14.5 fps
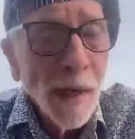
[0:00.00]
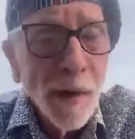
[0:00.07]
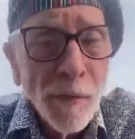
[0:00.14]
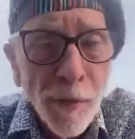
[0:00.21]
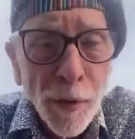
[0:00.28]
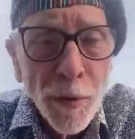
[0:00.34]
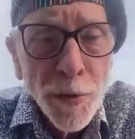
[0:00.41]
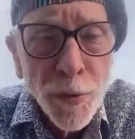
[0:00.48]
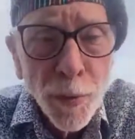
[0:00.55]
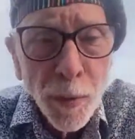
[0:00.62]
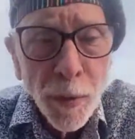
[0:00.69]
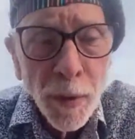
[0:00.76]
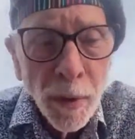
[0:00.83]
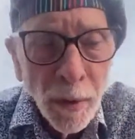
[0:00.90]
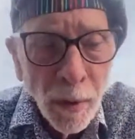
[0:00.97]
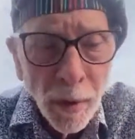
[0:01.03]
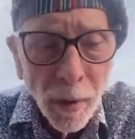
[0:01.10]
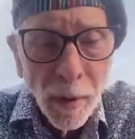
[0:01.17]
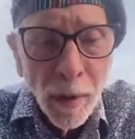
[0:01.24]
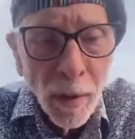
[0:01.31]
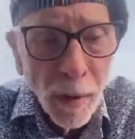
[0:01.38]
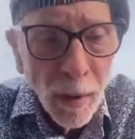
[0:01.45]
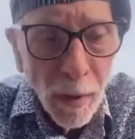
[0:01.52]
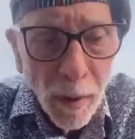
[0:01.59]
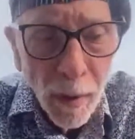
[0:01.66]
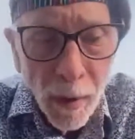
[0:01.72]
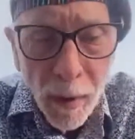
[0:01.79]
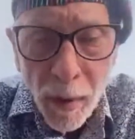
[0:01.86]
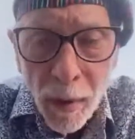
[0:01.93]
anniversary
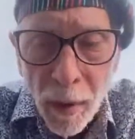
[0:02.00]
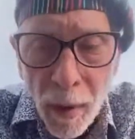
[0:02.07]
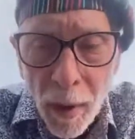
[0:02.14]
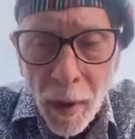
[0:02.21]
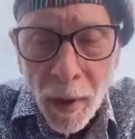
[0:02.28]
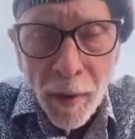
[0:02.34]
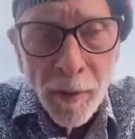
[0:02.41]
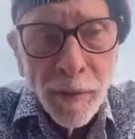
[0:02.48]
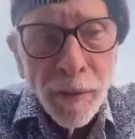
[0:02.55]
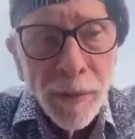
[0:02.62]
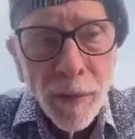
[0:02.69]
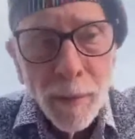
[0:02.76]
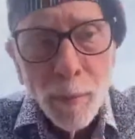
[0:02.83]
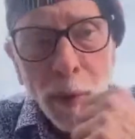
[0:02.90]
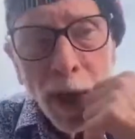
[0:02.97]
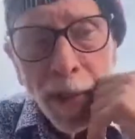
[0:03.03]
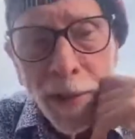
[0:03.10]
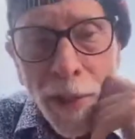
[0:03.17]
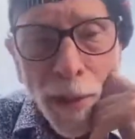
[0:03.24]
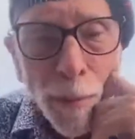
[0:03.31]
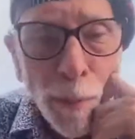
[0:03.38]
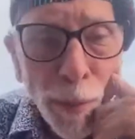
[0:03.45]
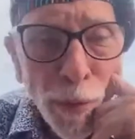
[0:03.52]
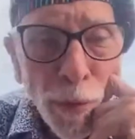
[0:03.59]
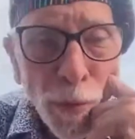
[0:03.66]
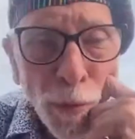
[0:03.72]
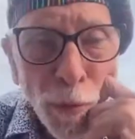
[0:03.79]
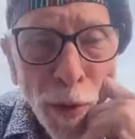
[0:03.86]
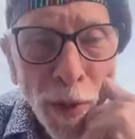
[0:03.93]
of my
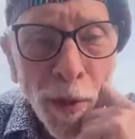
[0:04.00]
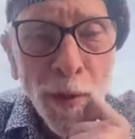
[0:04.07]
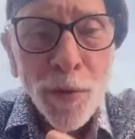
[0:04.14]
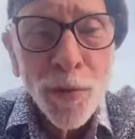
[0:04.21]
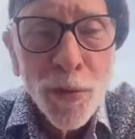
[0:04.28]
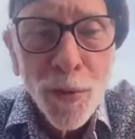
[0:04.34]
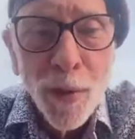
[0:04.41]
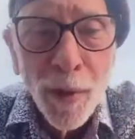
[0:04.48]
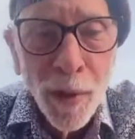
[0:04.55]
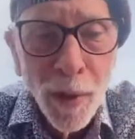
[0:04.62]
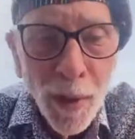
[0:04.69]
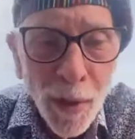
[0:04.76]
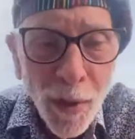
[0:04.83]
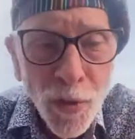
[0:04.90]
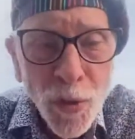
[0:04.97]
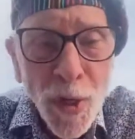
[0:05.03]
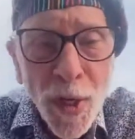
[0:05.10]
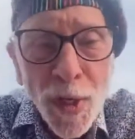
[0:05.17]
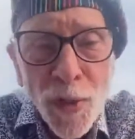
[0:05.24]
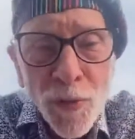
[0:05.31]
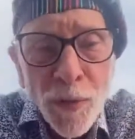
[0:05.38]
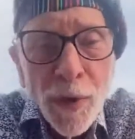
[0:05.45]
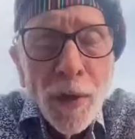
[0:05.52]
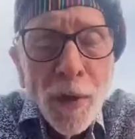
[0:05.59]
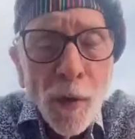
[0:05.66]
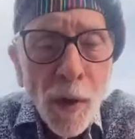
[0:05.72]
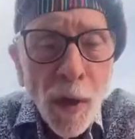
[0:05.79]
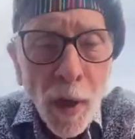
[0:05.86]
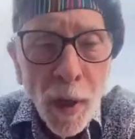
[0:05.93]
debut as jazz
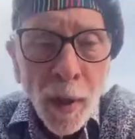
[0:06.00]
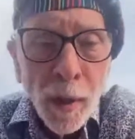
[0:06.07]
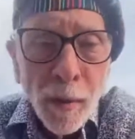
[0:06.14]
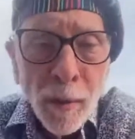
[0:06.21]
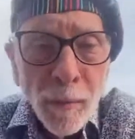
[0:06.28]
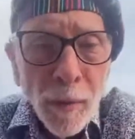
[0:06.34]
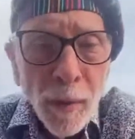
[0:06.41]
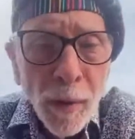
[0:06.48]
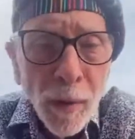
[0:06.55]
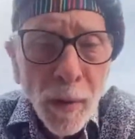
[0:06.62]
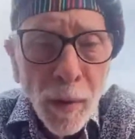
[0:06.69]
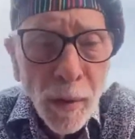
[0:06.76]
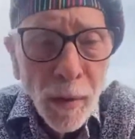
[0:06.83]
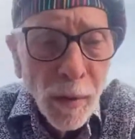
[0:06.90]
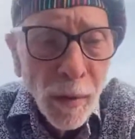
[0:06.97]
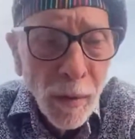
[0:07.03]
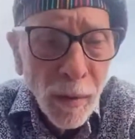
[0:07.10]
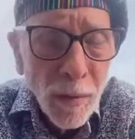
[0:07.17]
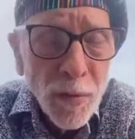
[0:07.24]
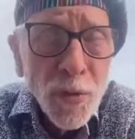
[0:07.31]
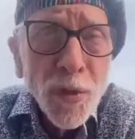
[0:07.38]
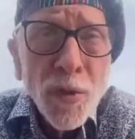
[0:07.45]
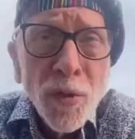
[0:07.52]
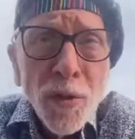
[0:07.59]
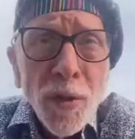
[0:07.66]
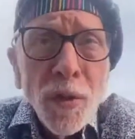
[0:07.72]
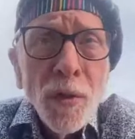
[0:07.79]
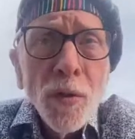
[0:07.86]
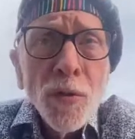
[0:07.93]
video guy.
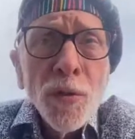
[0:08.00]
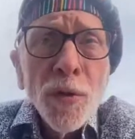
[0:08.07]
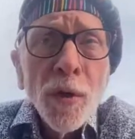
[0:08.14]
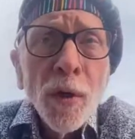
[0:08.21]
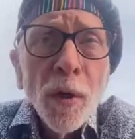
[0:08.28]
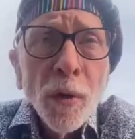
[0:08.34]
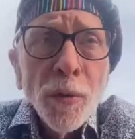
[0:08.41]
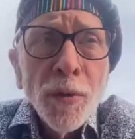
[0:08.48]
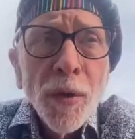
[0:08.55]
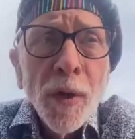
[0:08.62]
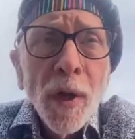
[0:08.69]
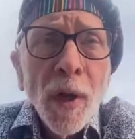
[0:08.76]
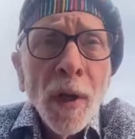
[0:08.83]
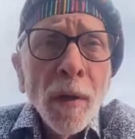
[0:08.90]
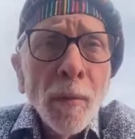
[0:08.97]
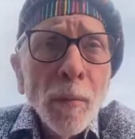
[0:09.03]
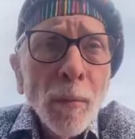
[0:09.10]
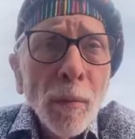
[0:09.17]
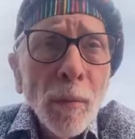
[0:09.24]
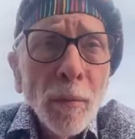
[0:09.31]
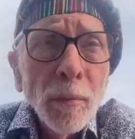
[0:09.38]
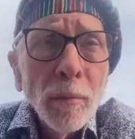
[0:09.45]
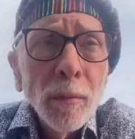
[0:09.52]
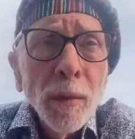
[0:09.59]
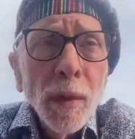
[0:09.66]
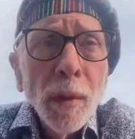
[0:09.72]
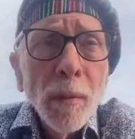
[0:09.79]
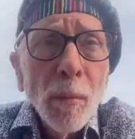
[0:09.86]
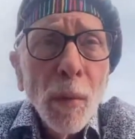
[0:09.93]
16 years ago today,
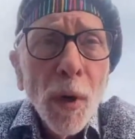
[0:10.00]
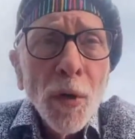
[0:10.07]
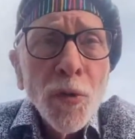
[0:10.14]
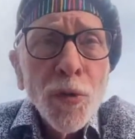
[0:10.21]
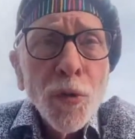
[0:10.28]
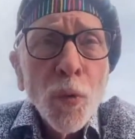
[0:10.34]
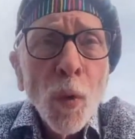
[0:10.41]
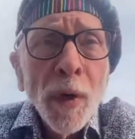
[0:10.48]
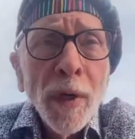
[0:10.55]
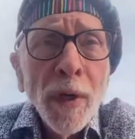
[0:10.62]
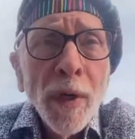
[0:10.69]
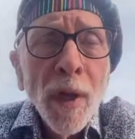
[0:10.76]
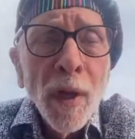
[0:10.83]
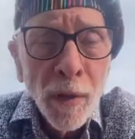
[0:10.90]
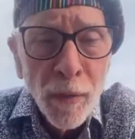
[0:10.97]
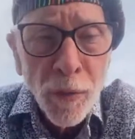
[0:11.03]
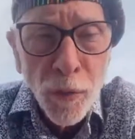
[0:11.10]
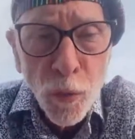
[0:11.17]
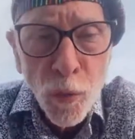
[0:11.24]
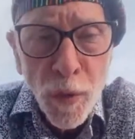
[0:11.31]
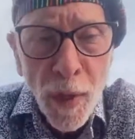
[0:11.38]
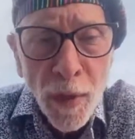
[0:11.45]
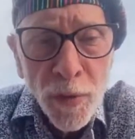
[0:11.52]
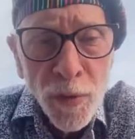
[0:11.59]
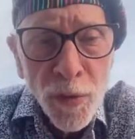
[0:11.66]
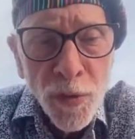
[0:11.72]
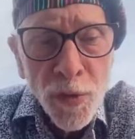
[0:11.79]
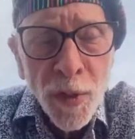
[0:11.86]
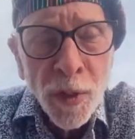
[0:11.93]
March 29th,
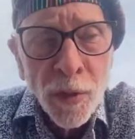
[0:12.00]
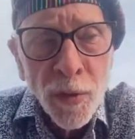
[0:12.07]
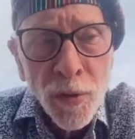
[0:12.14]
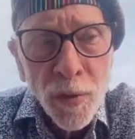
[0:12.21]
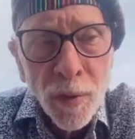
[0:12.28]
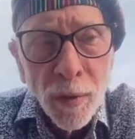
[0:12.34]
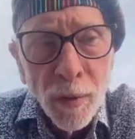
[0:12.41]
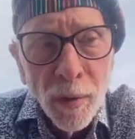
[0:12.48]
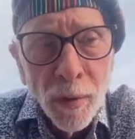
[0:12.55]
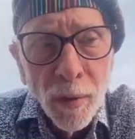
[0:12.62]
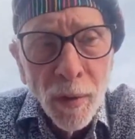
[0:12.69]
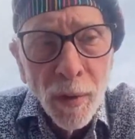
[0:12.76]
2006, I